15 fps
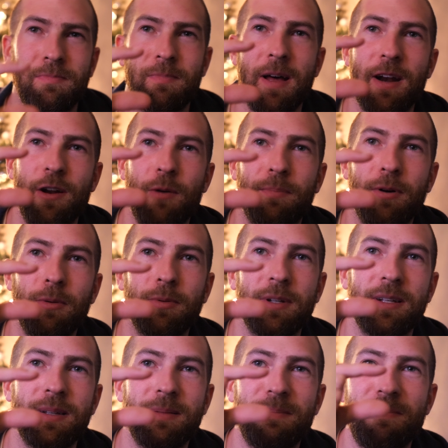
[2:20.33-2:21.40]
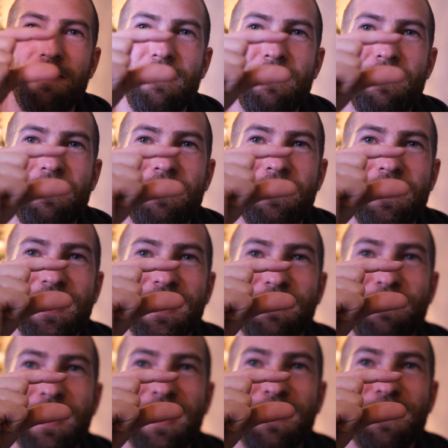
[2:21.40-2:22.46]
I don't know, probably this
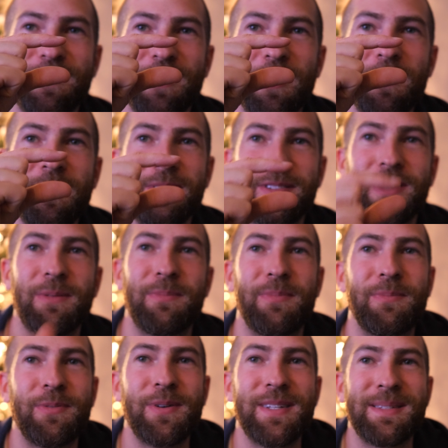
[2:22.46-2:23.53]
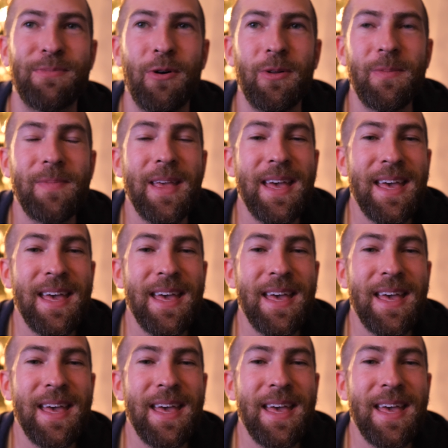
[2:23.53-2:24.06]
big or so pretty small,